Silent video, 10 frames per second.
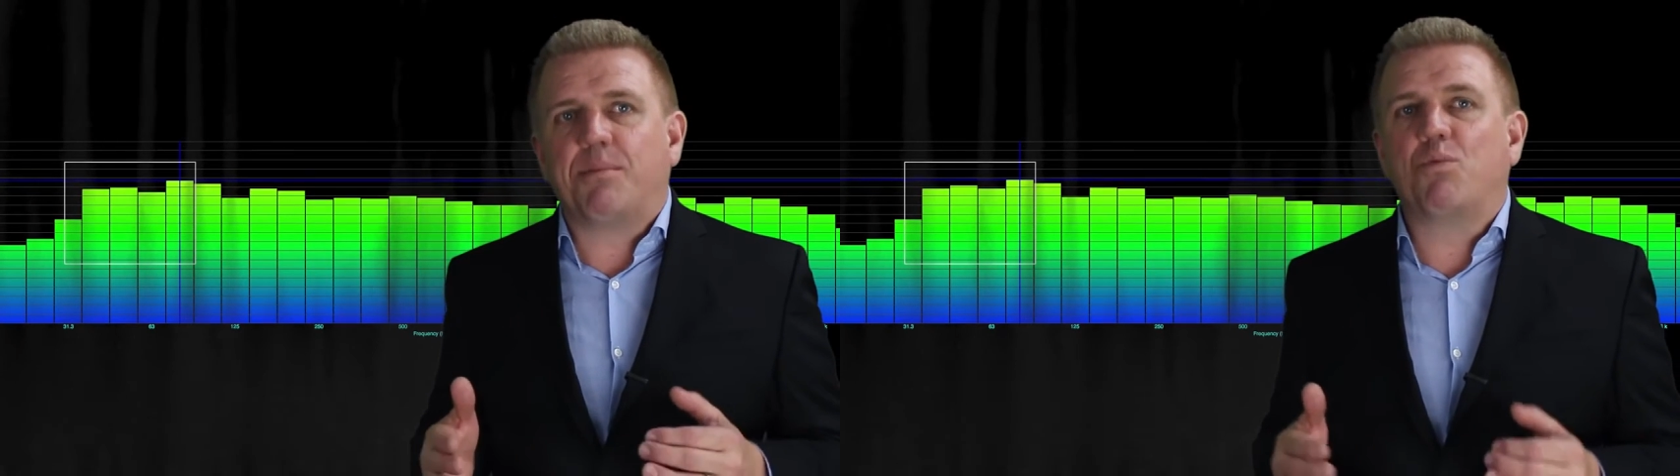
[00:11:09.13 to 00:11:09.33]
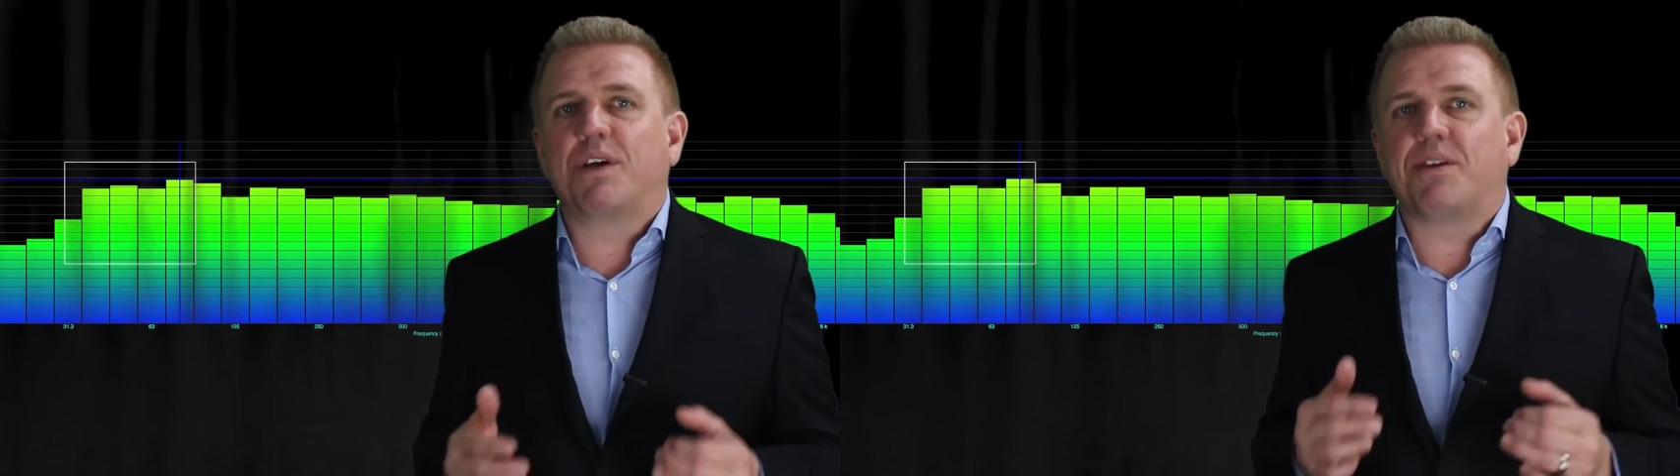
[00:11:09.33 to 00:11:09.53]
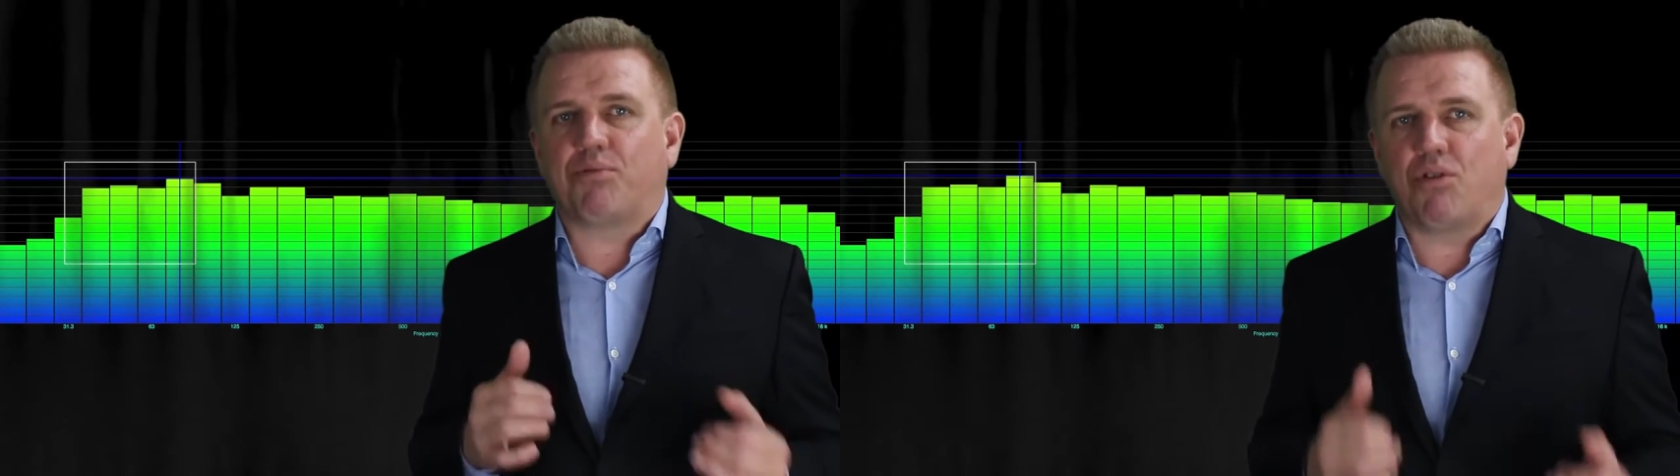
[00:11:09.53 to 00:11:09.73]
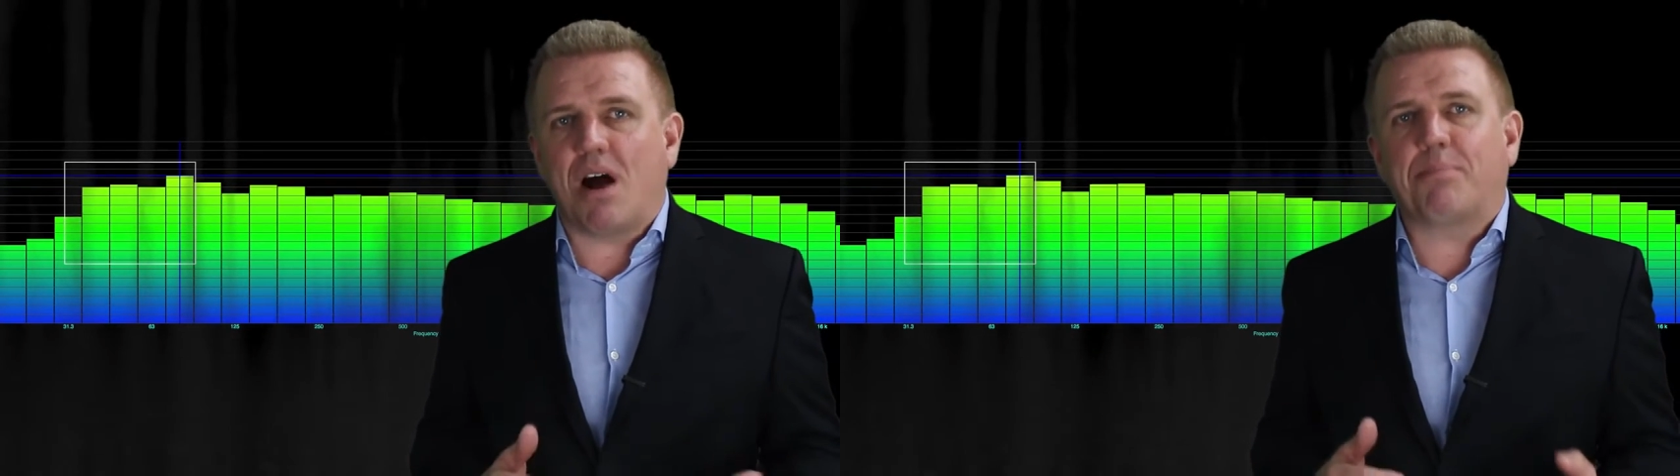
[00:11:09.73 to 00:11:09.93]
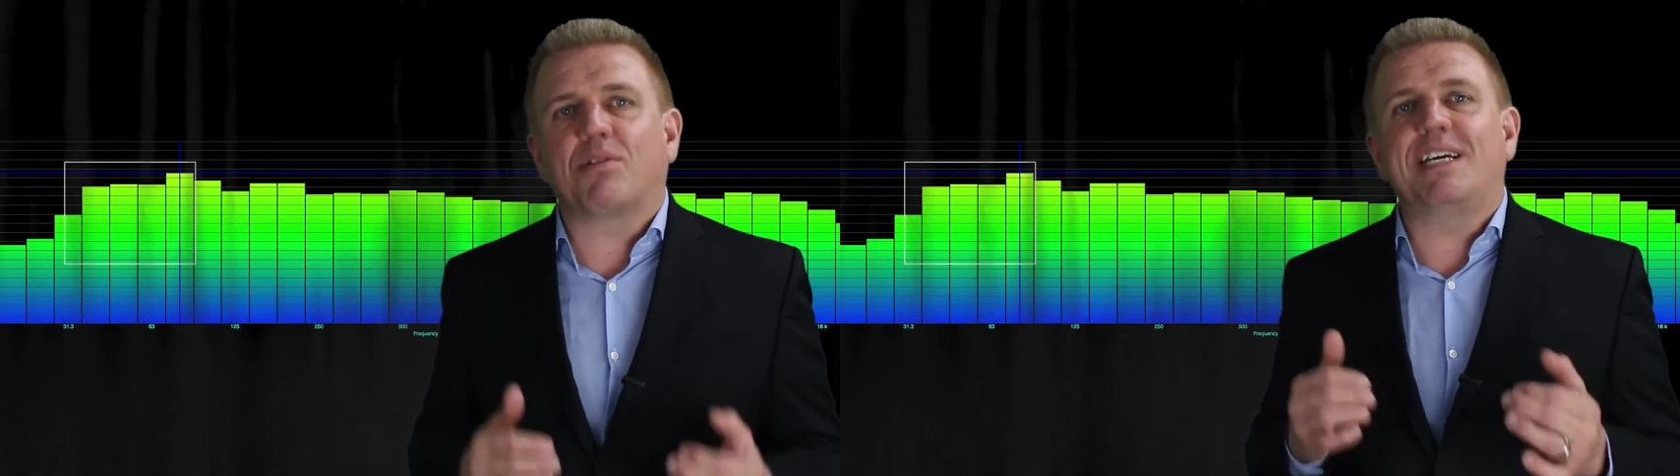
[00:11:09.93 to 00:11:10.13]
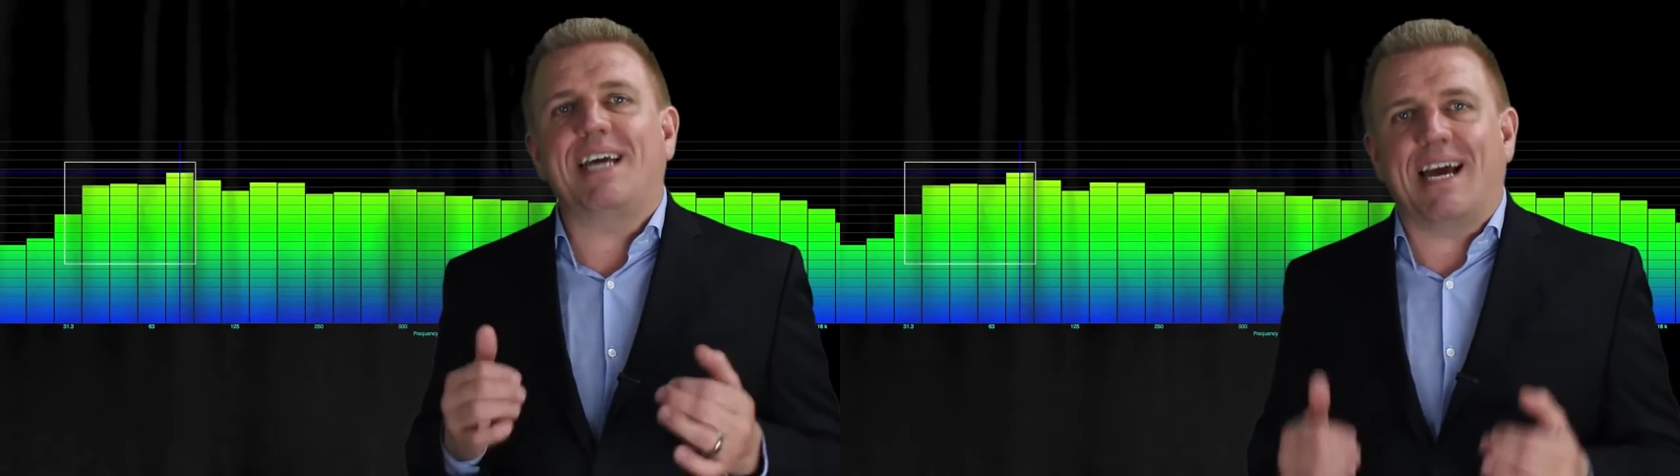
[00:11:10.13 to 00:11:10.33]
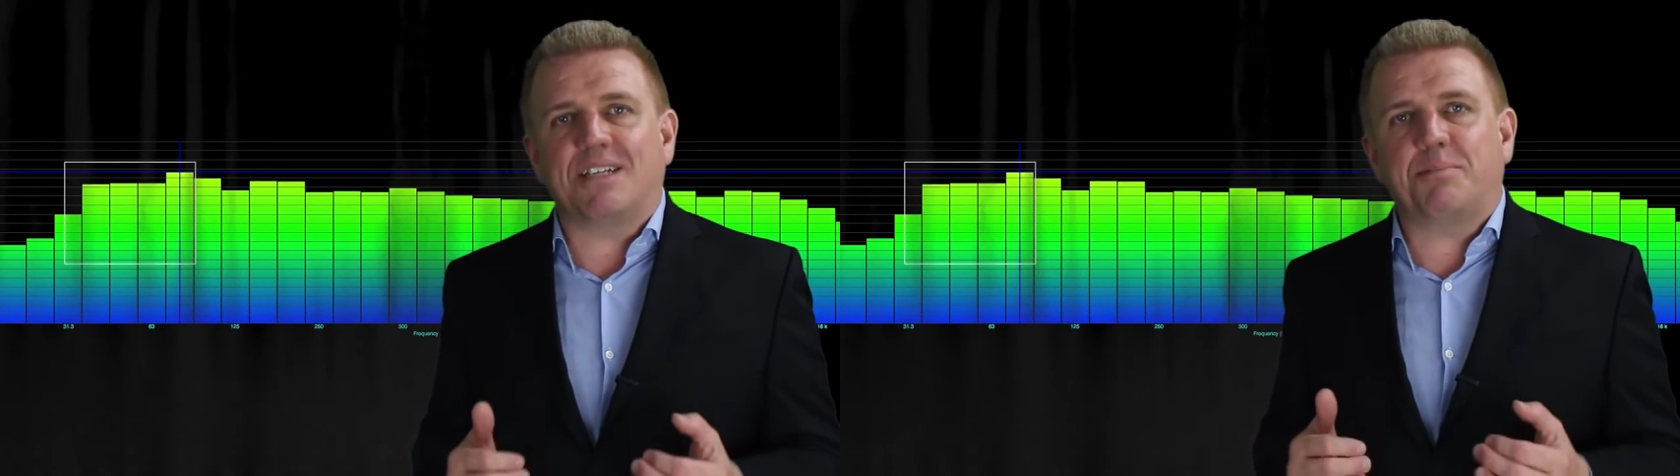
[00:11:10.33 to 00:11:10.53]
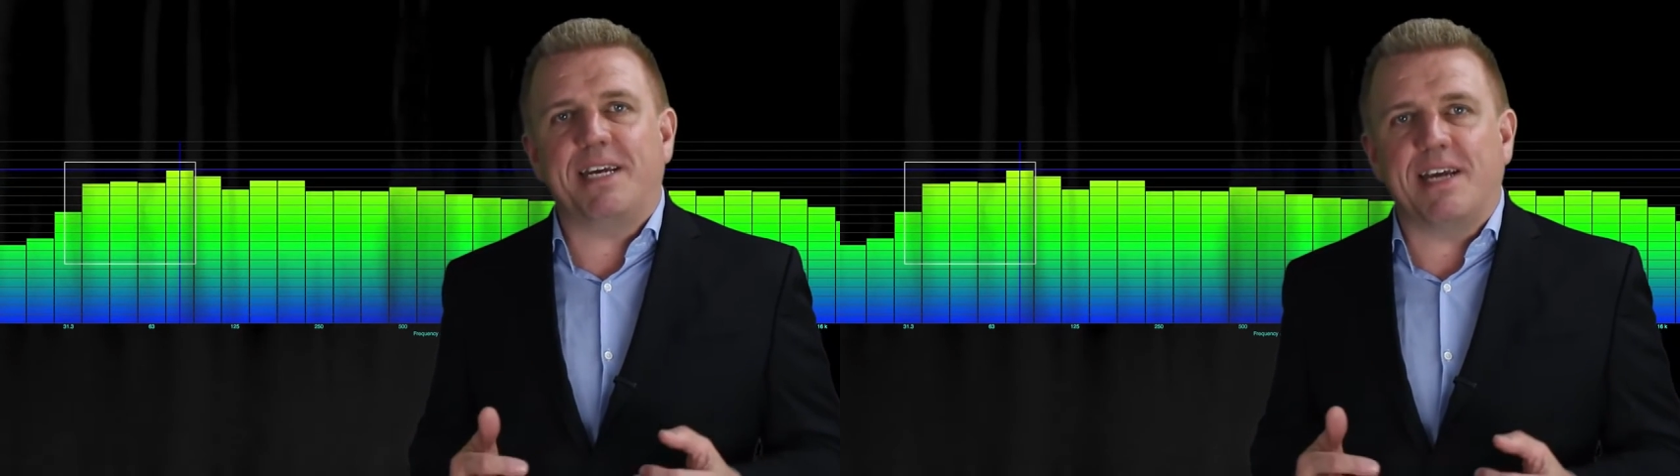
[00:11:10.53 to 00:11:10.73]
but with a properly
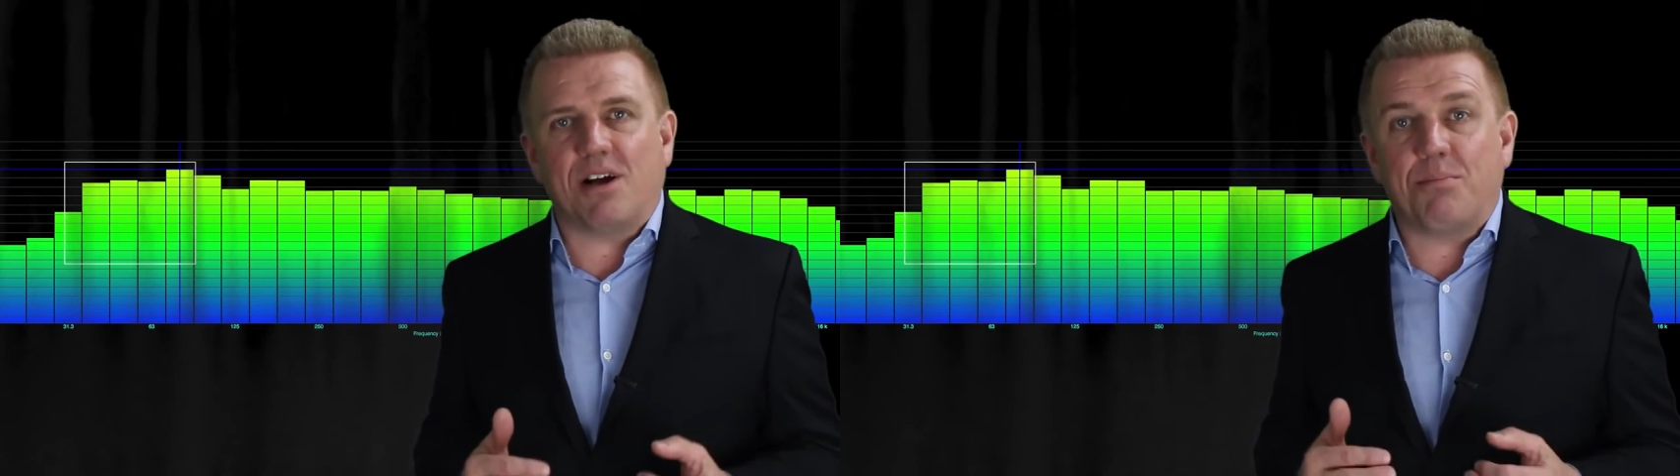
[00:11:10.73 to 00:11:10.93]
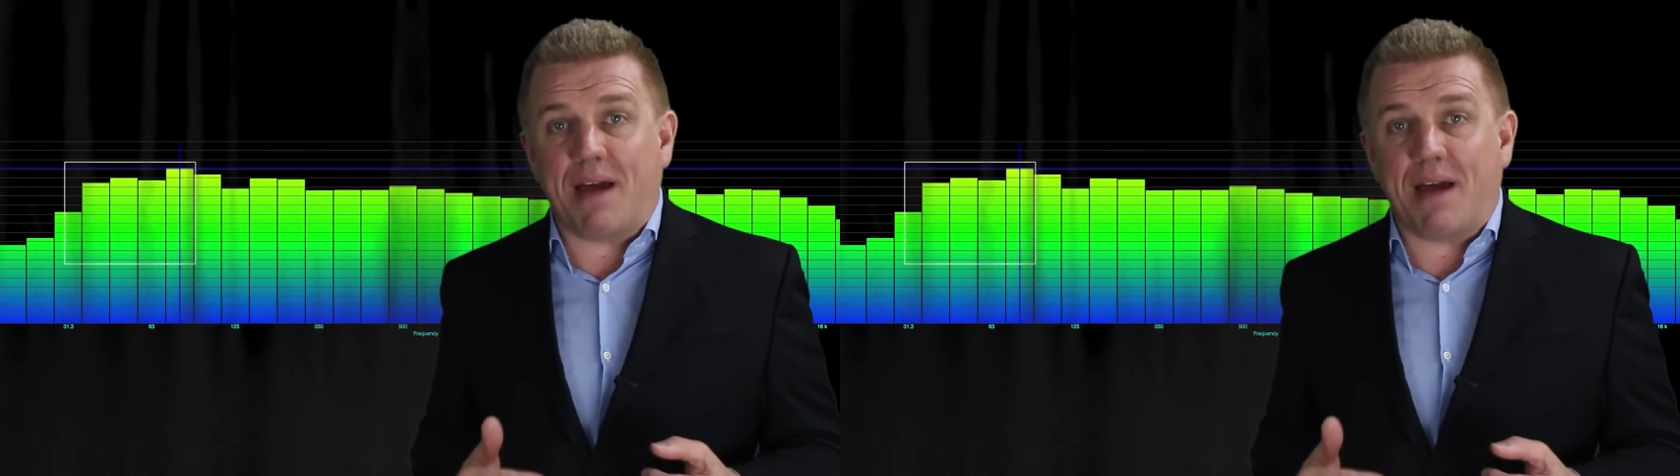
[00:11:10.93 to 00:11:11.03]
SPL